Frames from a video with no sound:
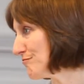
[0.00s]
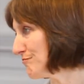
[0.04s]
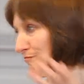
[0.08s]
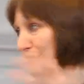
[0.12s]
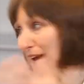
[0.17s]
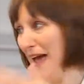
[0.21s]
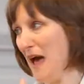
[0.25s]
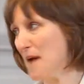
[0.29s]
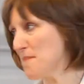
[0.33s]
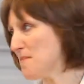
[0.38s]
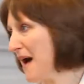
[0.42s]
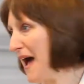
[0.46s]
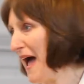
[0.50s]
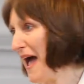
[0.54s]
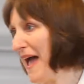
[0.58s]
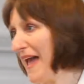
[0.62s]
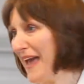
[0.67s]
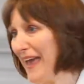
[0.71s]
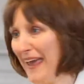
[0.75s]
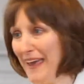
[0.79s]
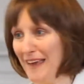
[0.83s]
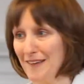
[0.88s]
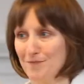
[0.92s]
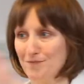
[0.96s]

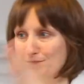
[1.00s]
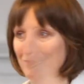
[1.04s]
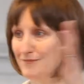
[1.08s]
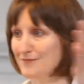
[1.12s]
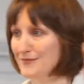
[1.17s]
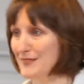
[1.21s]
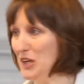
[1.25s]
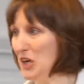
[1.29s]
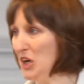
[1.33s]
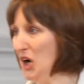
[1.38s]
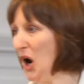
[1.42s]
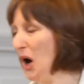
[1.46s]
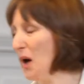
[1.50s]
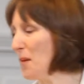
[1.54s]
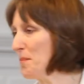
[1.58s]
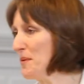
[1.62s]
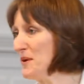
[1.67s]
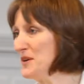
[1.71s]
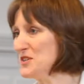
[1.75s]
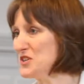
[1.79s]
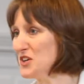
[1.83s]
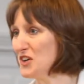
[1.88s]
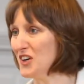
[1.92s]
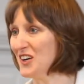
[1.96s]
rabbi,
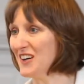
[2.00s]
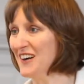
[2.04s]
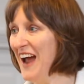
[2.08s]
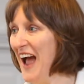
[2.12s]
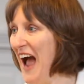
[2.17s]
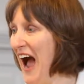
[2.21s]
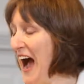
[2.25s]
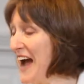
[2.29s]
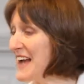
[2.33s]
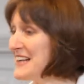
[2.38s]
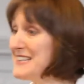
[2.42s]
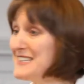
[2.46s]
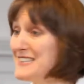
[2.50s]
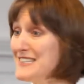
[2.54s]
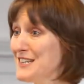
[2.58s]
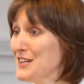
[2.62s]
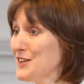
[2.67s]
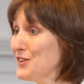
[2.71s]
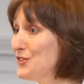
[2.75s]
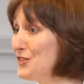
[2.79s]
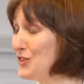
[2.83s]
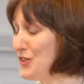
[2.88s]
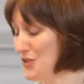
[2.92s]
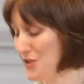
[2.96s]
carpenter, I
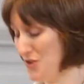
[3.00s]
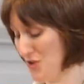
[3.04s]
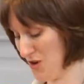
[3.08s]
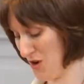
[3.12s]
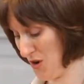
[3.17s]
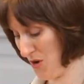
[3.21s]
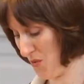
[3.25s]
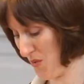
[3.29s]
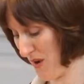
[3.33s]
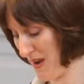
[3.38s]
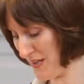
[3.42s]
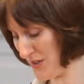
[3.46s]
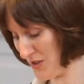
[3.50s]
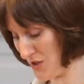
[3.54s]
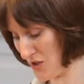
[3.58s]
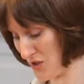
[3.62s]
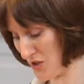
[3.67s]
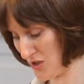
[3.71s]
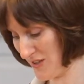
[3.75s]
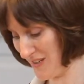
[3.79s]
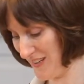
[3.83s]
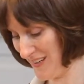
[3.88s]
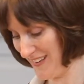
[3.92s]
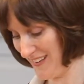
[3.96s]
still didn't know
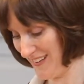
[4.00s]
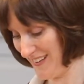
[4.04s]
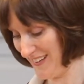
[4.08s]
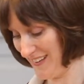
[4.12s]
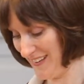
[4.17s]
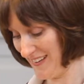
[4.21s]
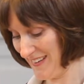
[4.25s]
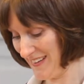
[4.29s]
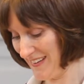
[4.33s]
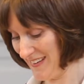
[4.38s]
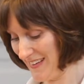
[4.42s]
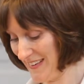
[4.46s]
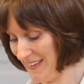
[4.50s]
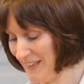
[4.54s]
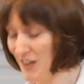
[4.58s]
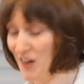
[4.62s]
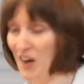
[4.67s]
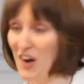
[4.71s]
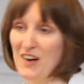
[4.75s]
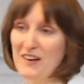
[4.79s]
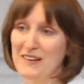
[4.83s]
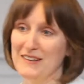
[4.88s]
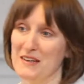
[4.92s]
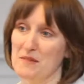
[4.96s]
which, and it
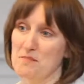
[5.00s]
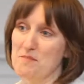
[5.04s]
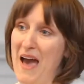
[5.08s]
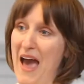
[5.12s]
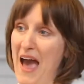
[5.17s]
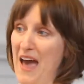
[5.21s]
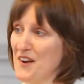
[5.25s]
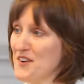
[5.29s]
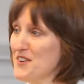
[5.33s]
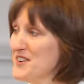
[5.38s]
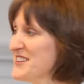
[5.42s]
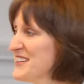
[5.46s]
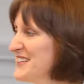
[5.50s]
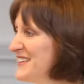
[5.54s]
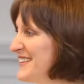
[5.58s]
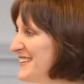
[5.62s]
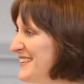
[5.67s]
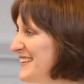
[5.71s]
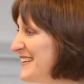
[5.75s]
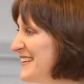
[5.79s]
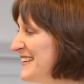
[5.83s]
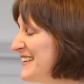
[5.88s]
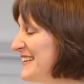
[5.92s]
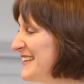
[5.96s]
hardly mattered,
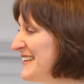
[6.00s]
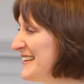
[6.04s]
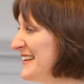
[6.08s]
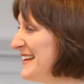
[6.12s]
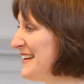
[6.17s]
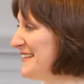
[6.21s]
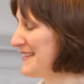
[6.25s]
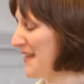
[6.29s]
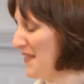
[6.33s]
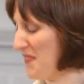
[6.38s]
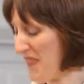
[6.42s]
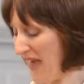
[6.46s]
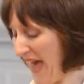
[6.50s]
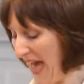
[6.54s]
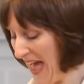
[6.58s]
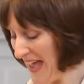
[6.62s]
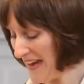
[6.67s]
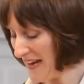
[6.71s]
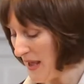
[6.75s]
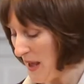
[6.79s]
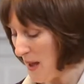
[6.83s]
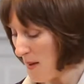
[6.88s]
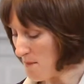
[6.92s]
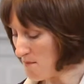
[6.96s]
that
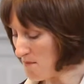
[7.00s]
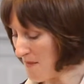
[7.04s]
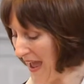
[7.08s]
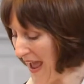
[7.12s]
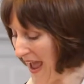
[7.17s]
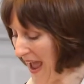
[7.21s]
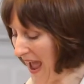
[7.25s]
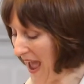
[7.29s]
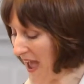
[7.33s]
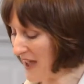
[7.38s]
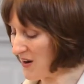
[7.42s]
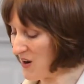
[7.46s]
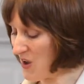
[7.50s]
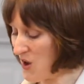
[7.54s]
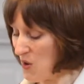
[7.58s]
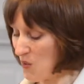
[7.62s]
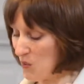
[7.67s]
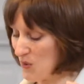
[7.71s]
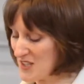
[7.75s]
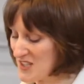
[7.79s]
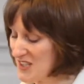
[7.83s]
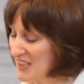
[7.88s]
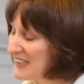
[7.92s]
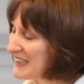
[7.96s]
that
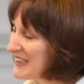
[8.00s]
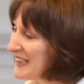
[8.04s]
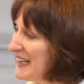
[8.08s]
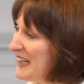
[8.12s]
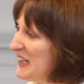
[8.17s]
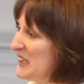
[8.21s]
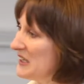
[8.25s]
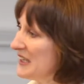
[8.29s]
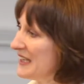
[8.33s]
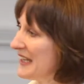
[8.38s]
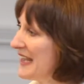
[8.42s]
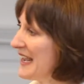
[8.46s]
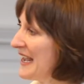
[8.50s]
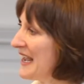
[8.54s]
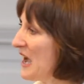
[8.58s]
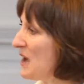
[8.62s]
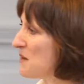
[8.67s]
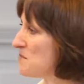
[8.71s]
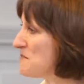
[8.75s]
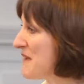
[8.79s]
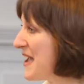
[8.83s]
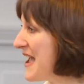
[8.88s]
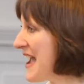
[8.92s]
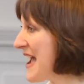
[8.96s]
man was clearly
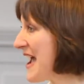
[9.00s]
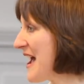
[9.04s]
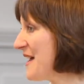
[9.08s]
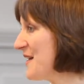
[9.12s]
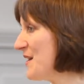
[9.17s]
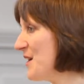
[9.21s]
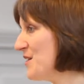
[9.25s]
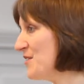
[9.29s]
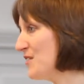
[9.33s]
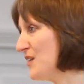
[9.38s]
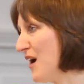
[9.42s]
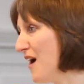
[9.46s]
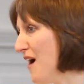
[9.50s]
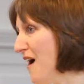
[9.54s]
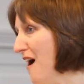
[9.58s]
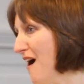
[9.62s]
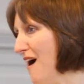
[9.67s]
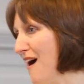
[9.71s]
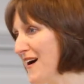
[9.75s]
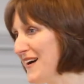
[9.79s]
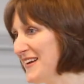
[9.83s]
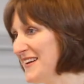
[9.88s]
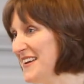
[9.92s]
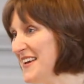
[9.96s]
a man of
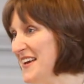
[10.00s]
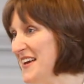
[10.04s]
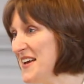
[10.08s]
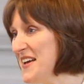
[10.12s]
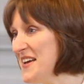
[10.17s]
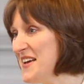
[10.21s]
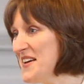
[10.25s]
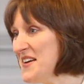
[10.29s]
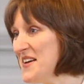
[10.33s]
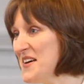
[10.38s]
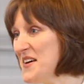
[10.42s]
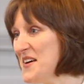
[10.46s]
God